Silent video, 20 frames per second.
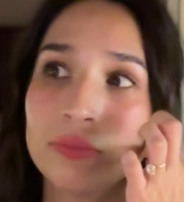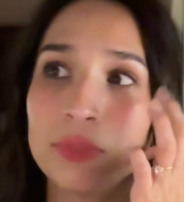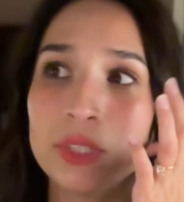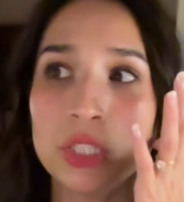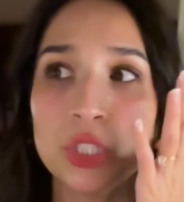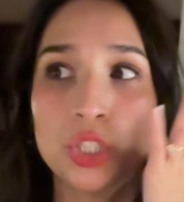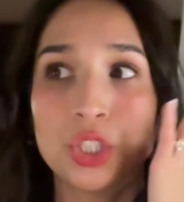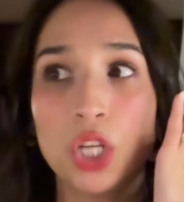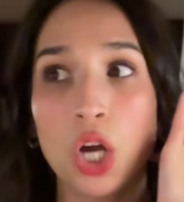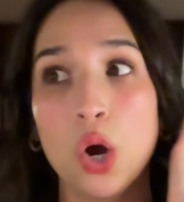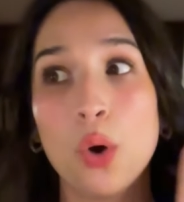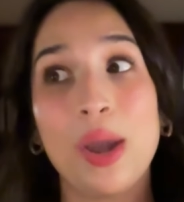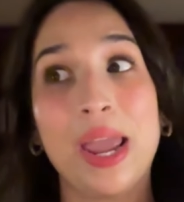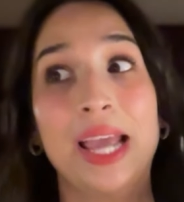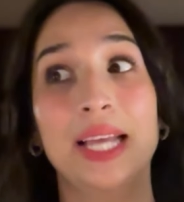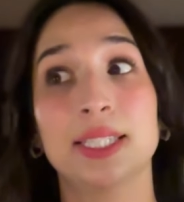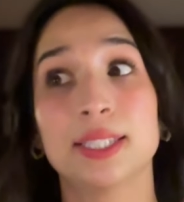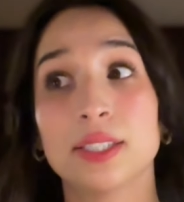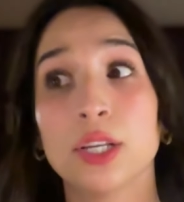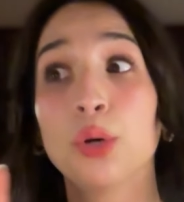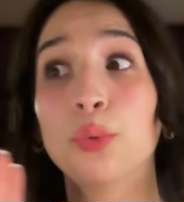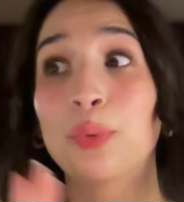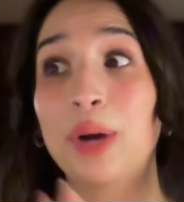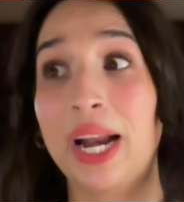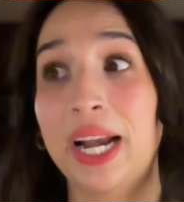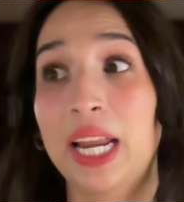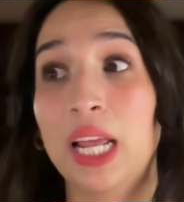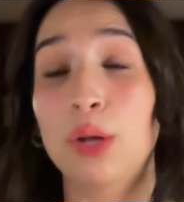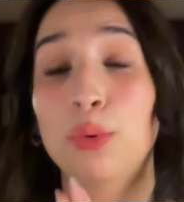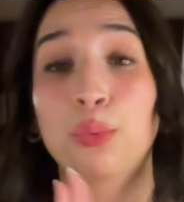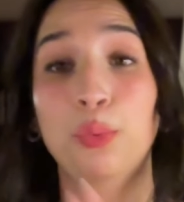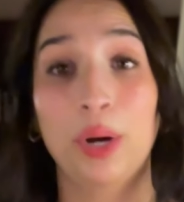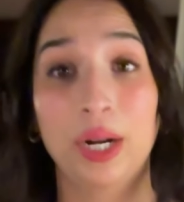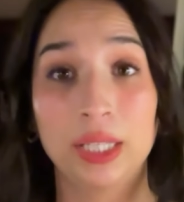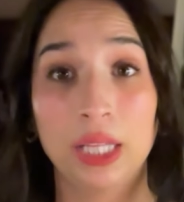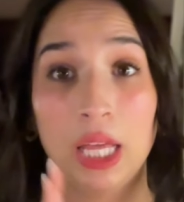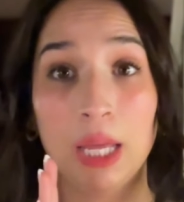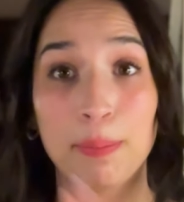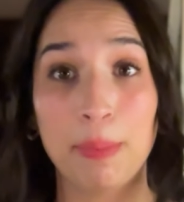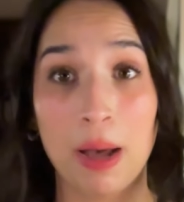so it's already
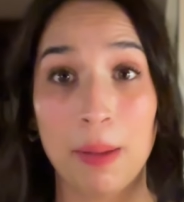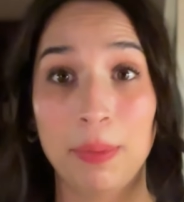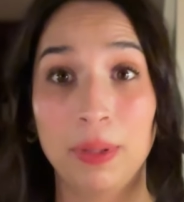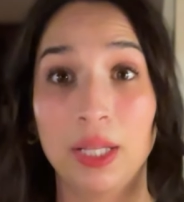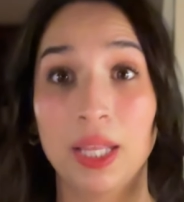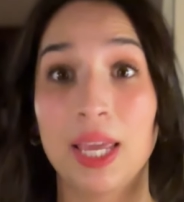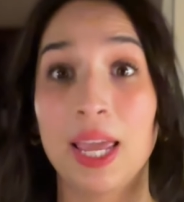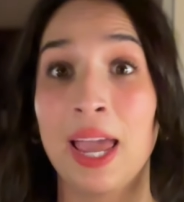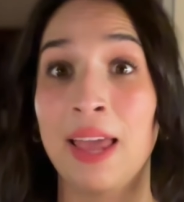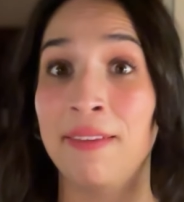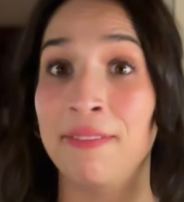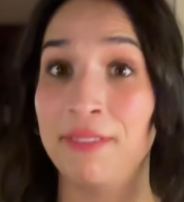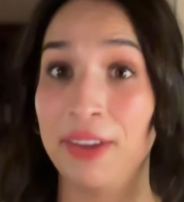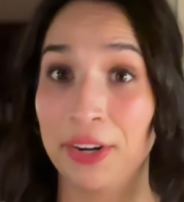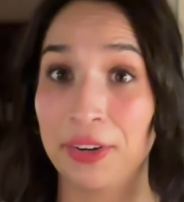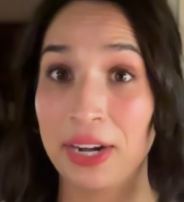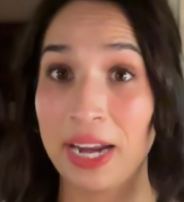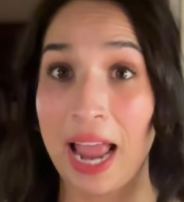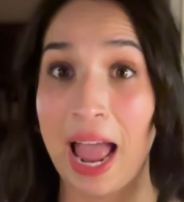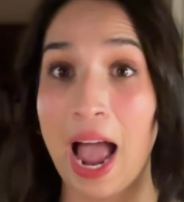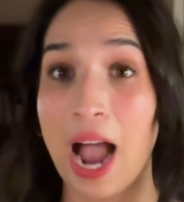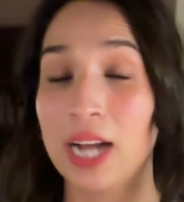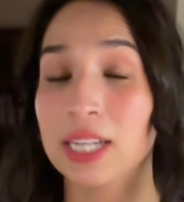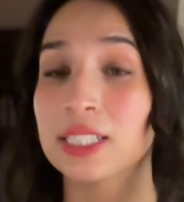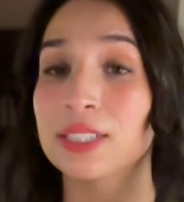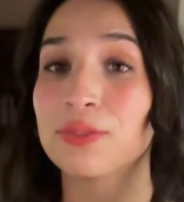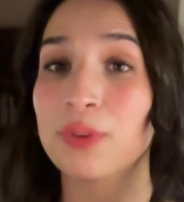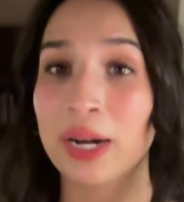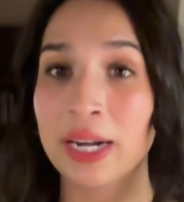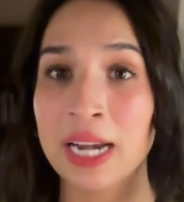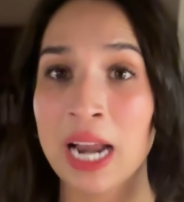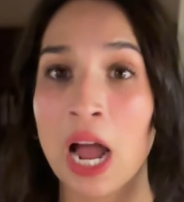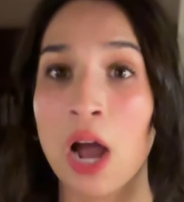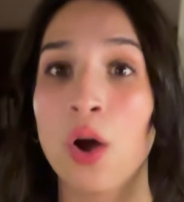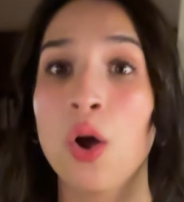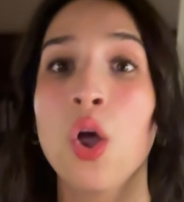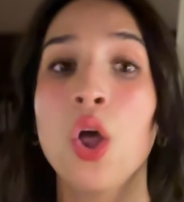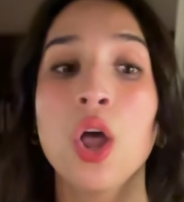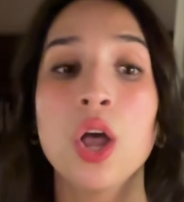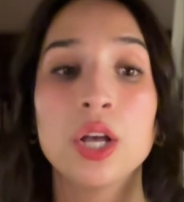really bubbly and very active right now.
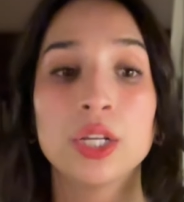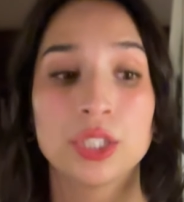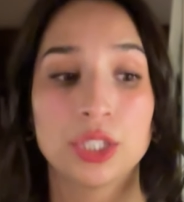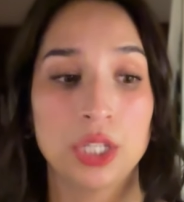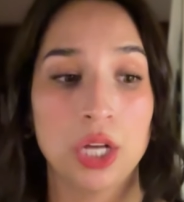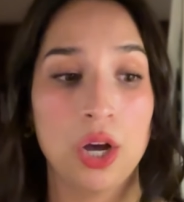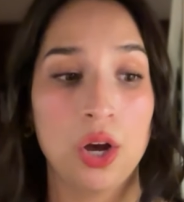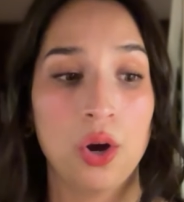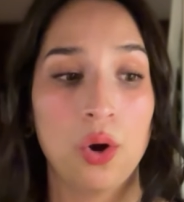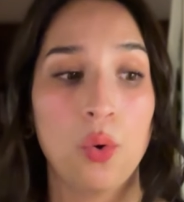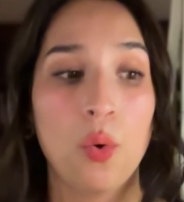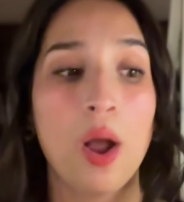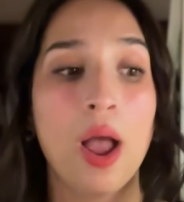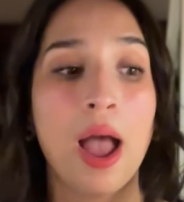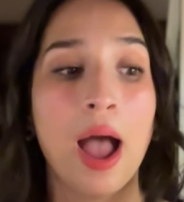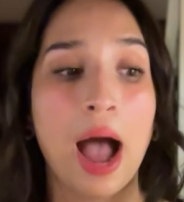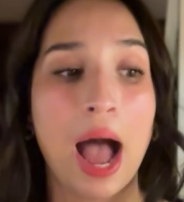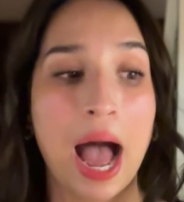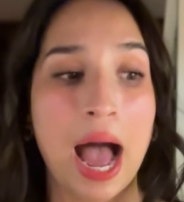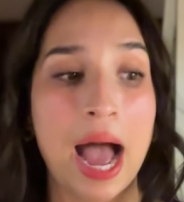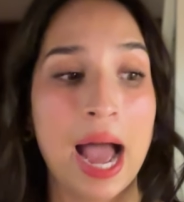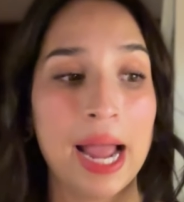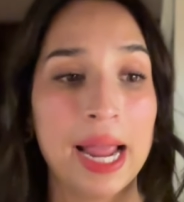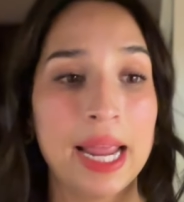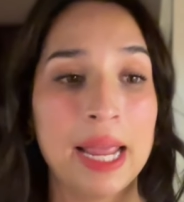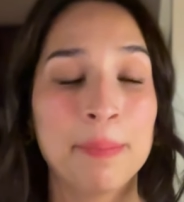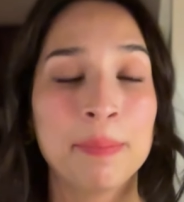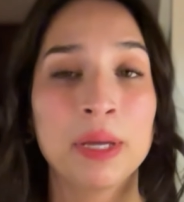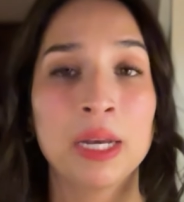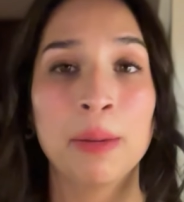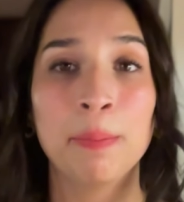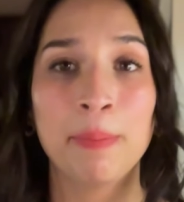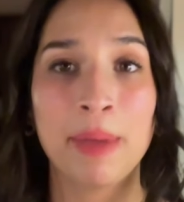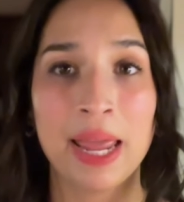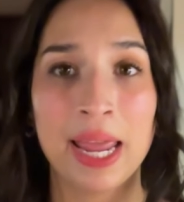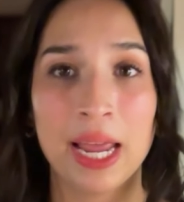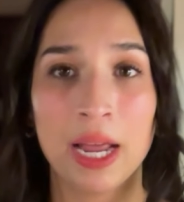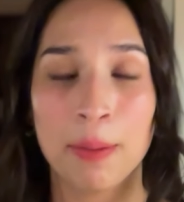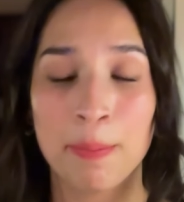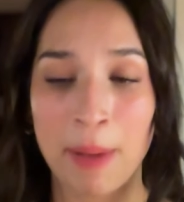So I am gonna
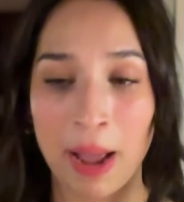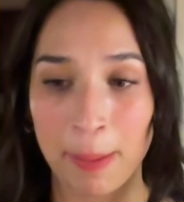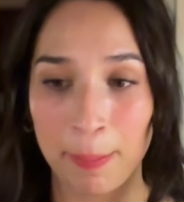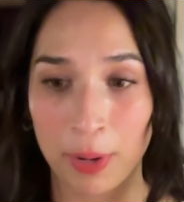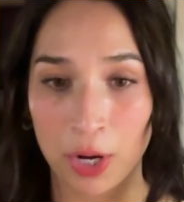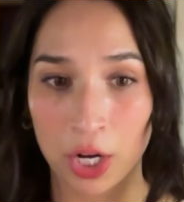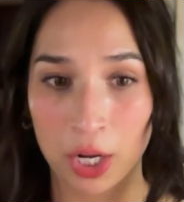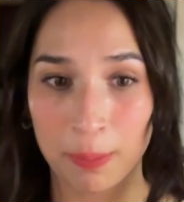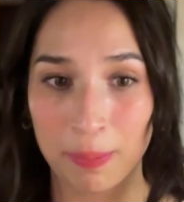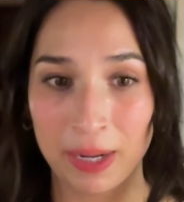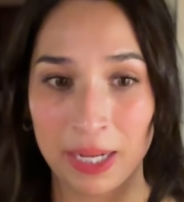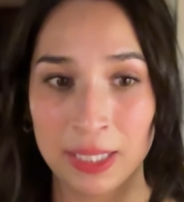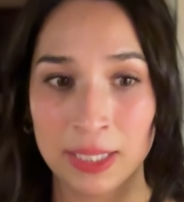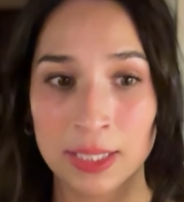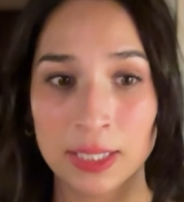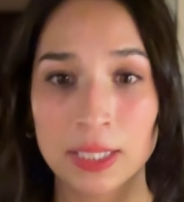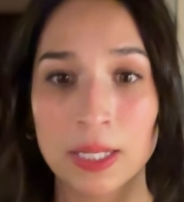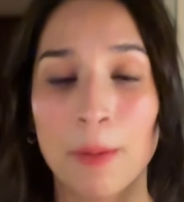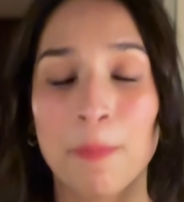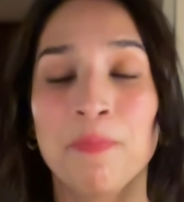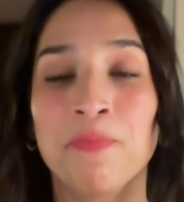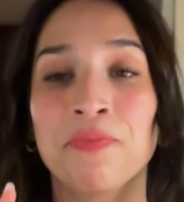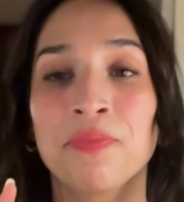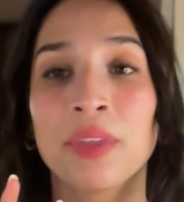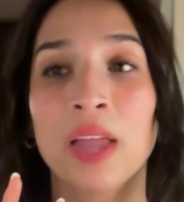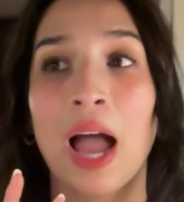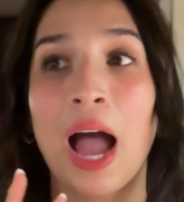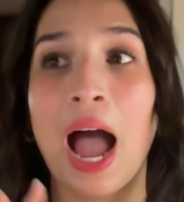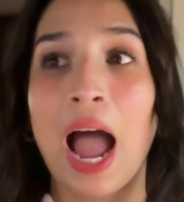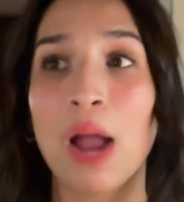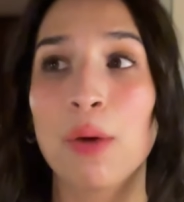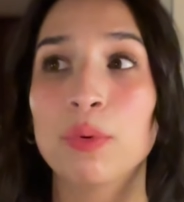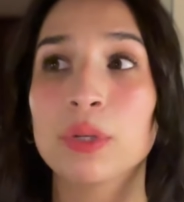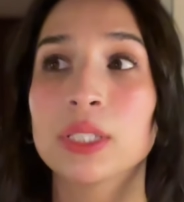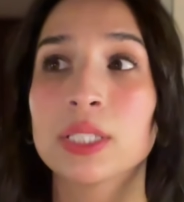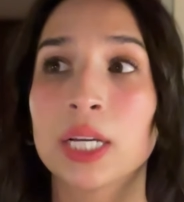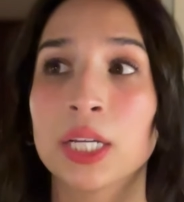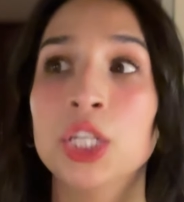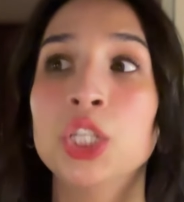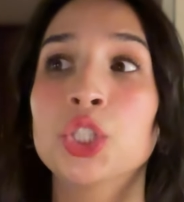make my burger buns. I was
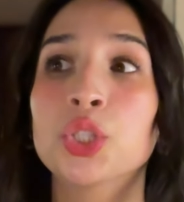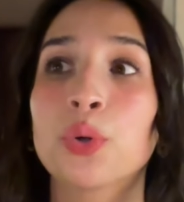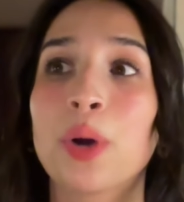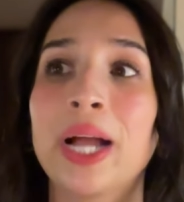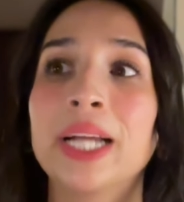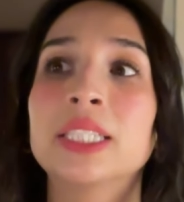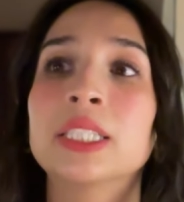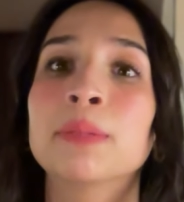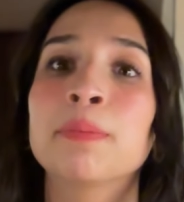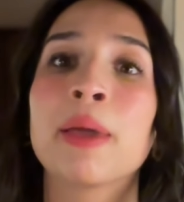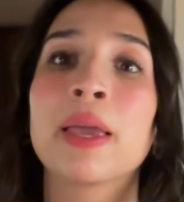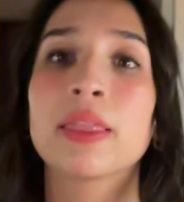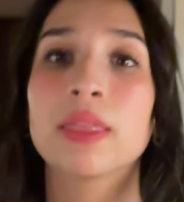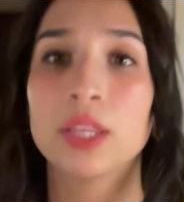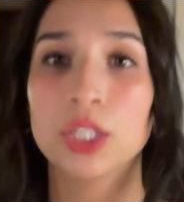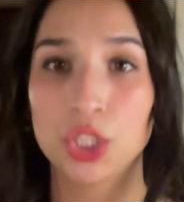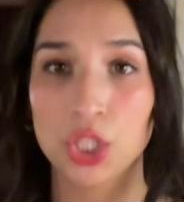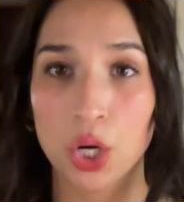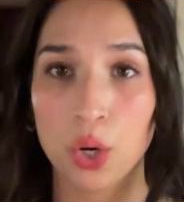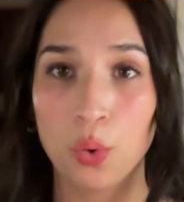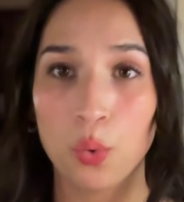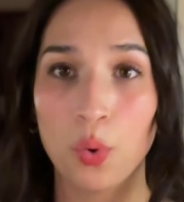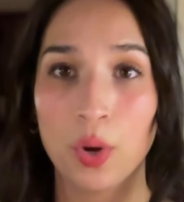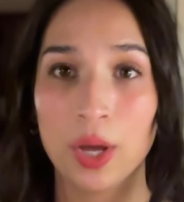gonna try to make the dough